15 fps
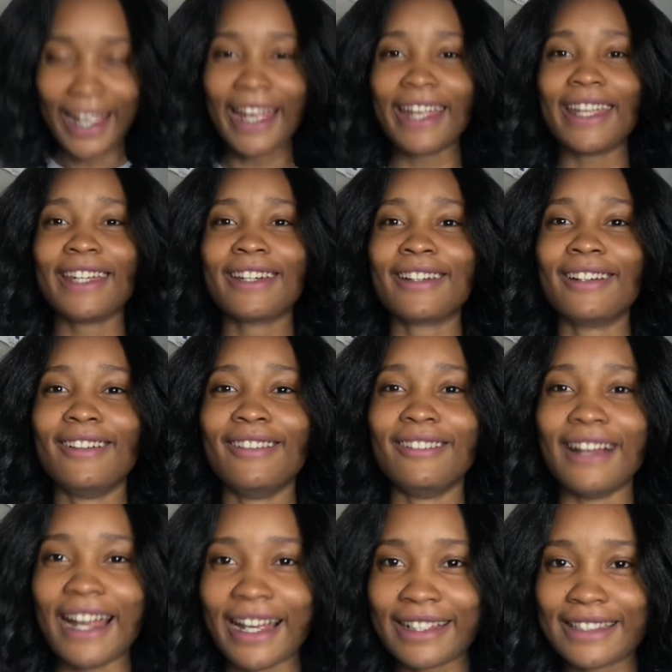
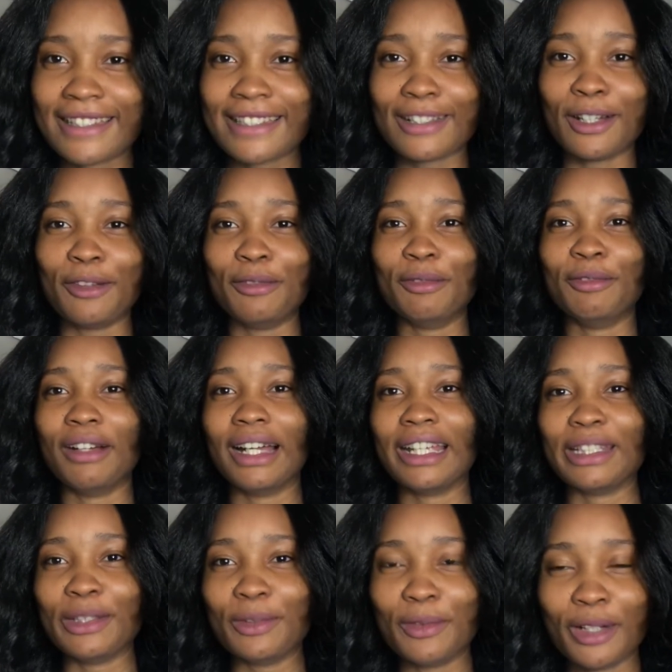incorrect of my
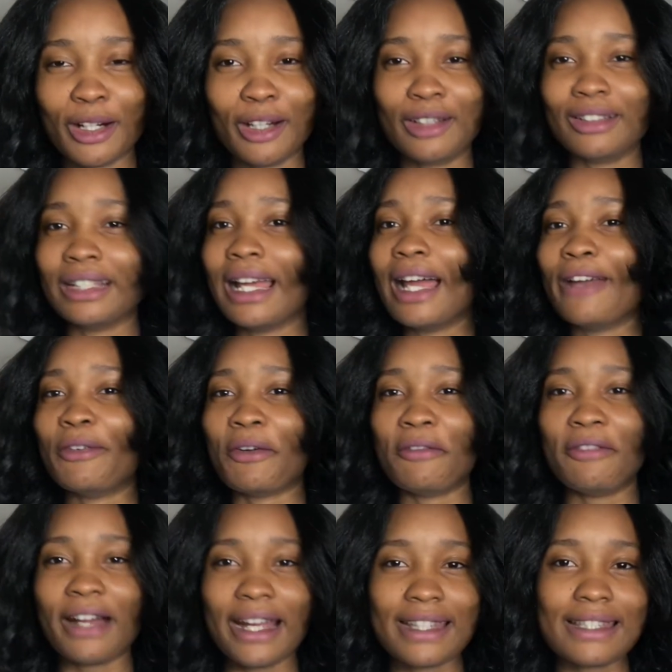UWorld,
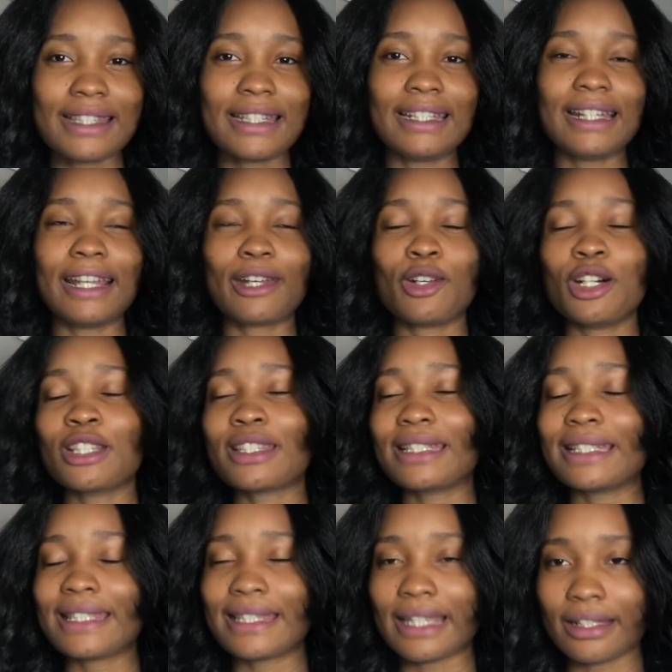revising. Then I got to the
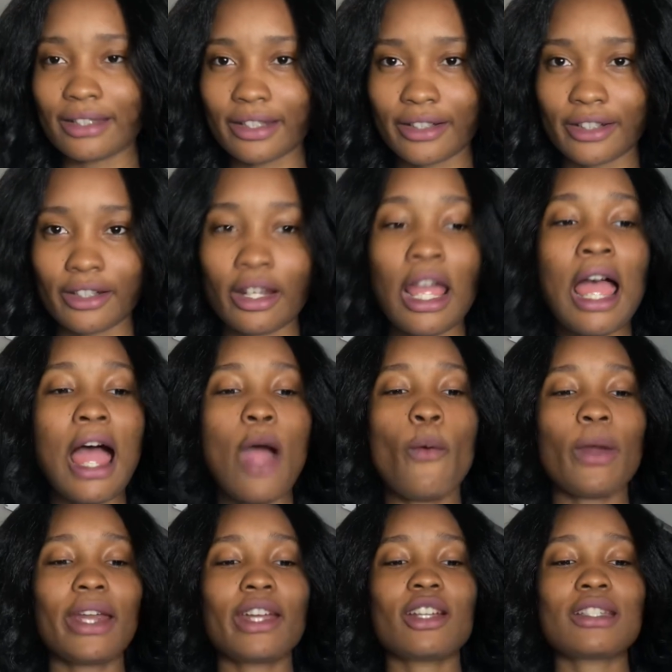center.
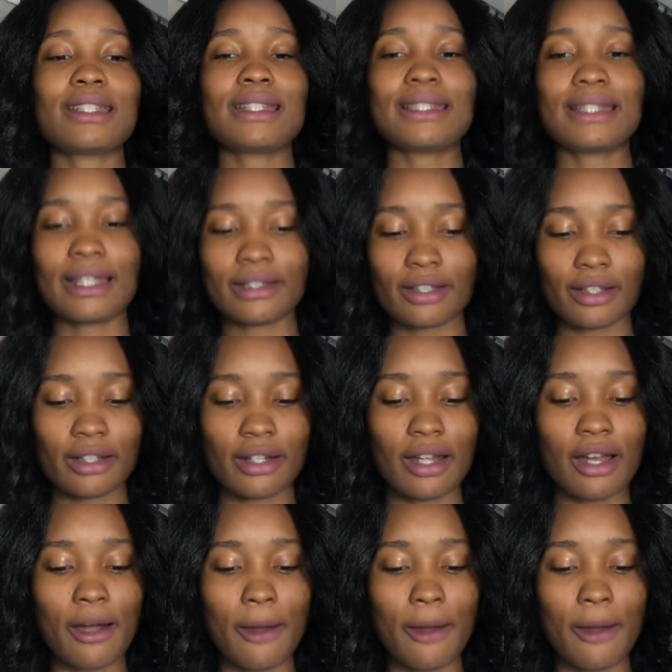When I got to the center,